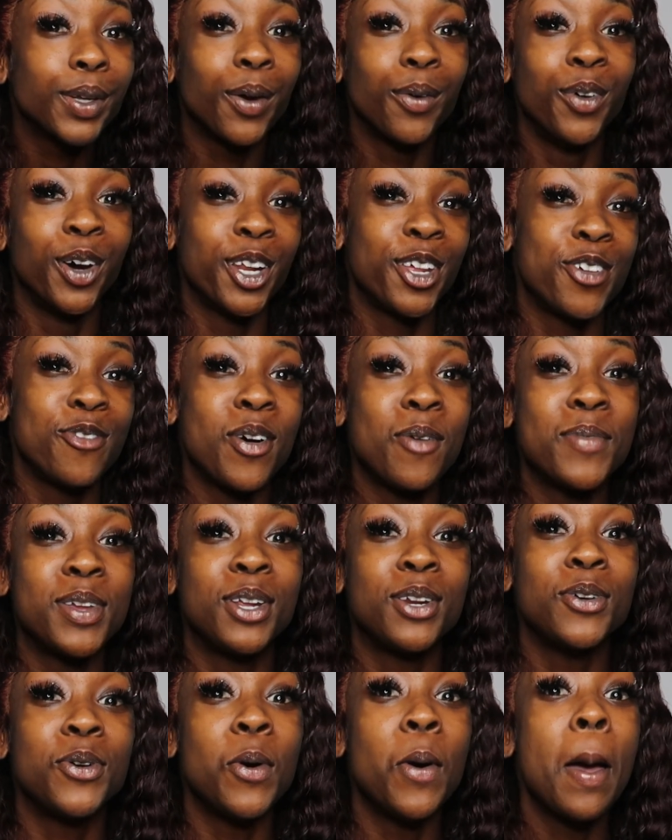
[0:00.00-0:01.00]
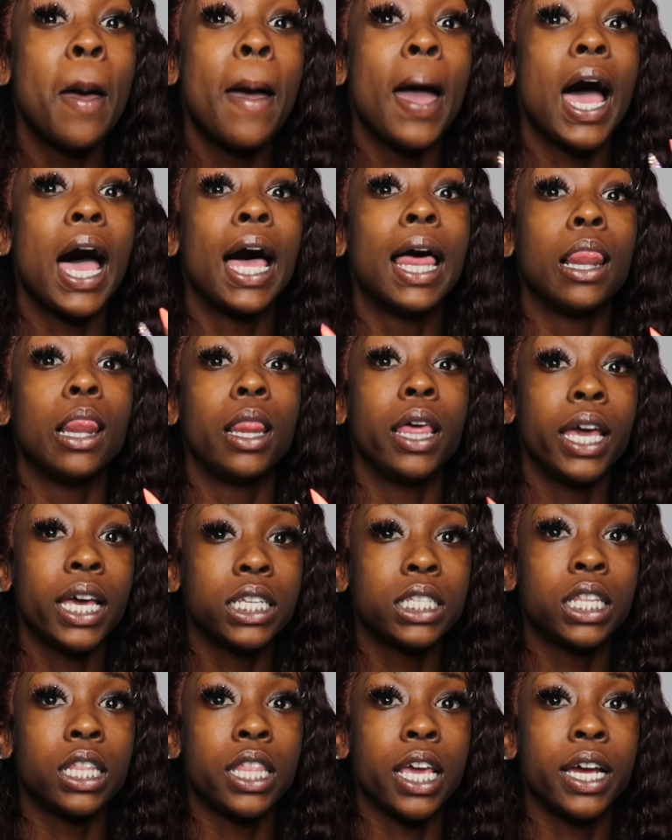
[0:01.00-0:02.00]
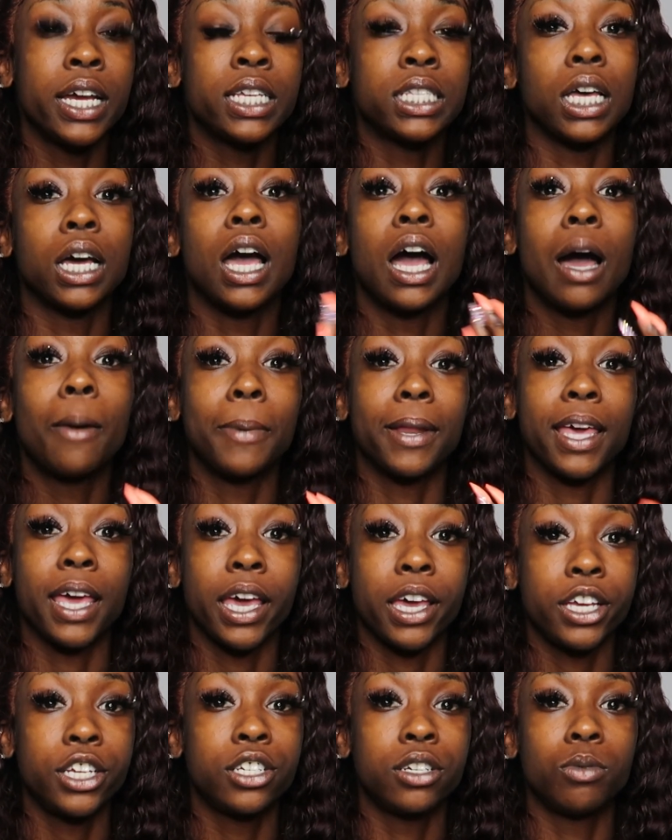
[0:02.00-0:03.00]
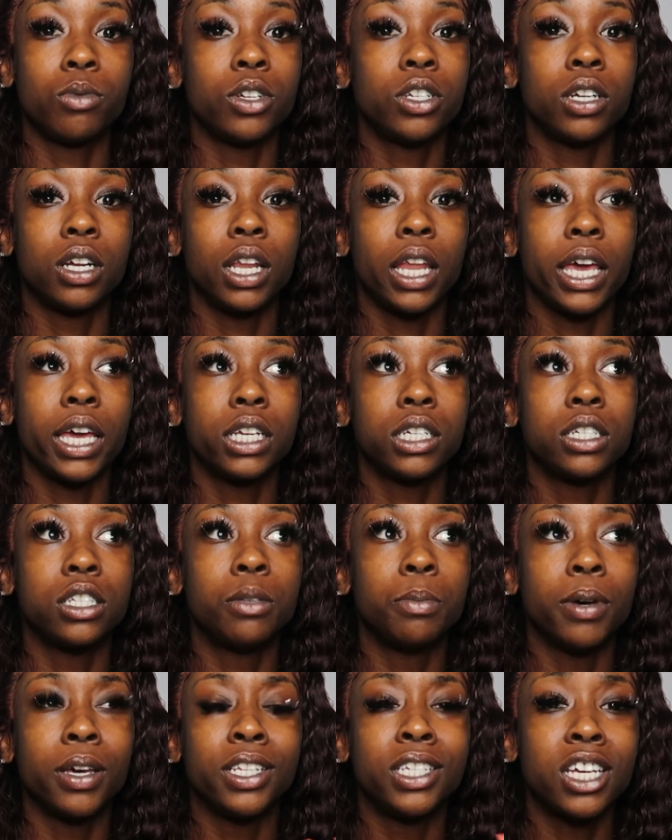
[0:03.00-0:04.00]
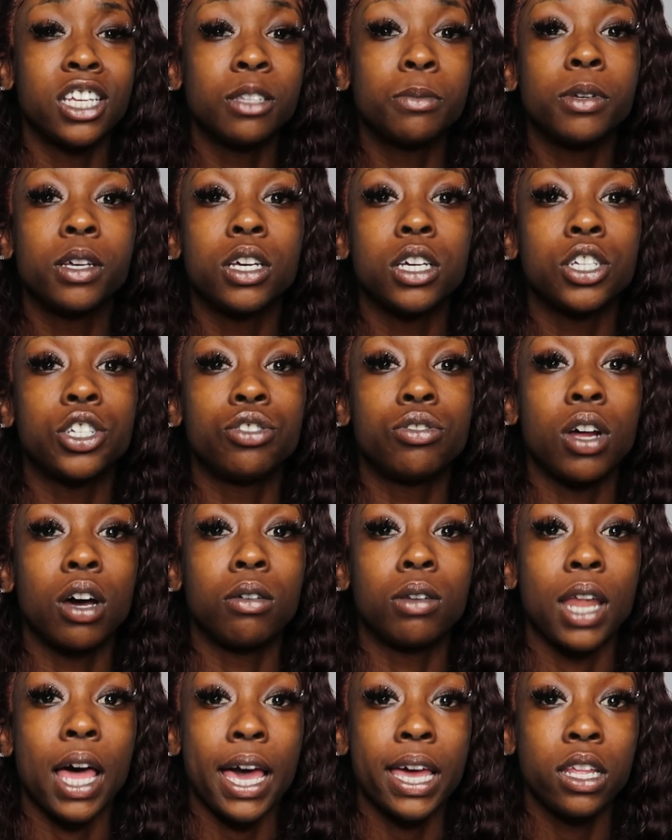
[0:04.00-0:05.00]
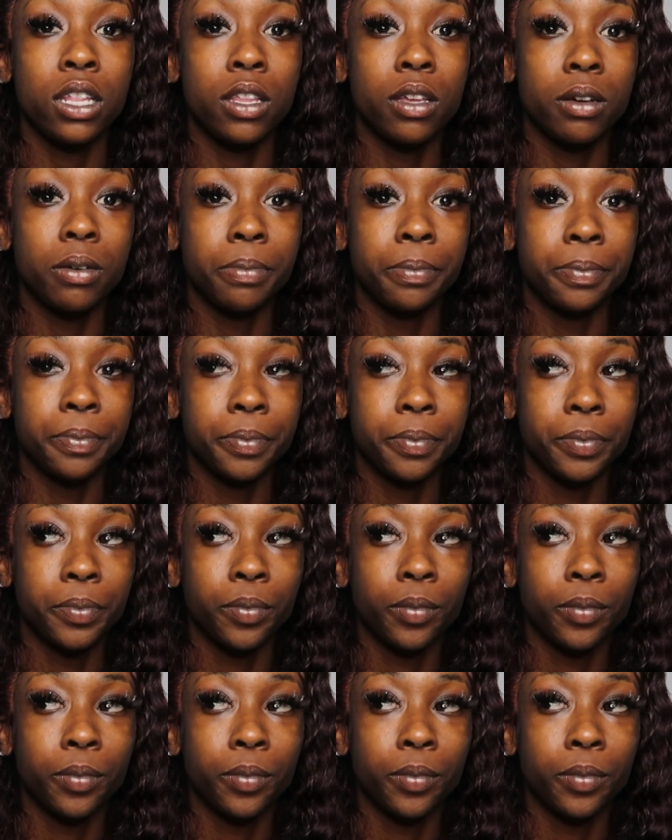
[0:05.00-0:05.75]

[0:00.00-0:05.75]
what do you want me to do? Unless there is a complication with your lashes, but just because you don't like them,